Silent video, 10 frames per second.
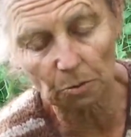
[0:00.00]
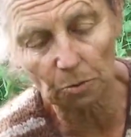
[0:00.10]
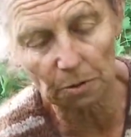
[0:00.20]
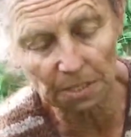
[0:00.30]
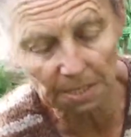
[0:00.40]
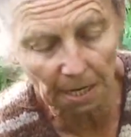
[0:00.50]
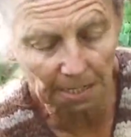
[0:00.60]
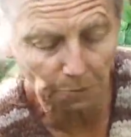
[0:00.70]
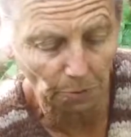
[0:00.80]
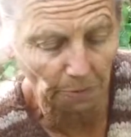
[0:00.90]
or in this
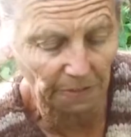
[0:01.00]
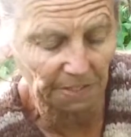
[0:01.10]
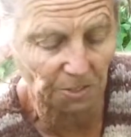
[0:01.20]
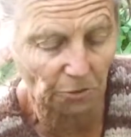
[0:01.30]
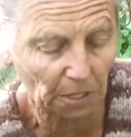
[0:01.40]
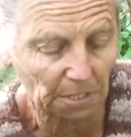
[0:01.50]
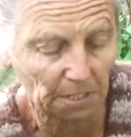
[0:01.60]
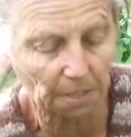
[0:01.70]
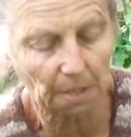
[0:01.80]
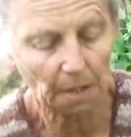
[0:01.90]
case where we've constructed
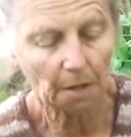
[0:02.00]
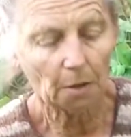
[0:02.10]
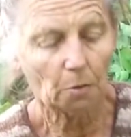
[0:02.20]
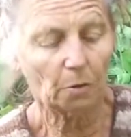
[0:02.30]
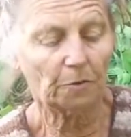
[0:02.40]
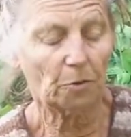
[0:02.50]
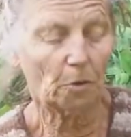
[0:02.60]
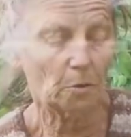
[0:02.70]
it, we've got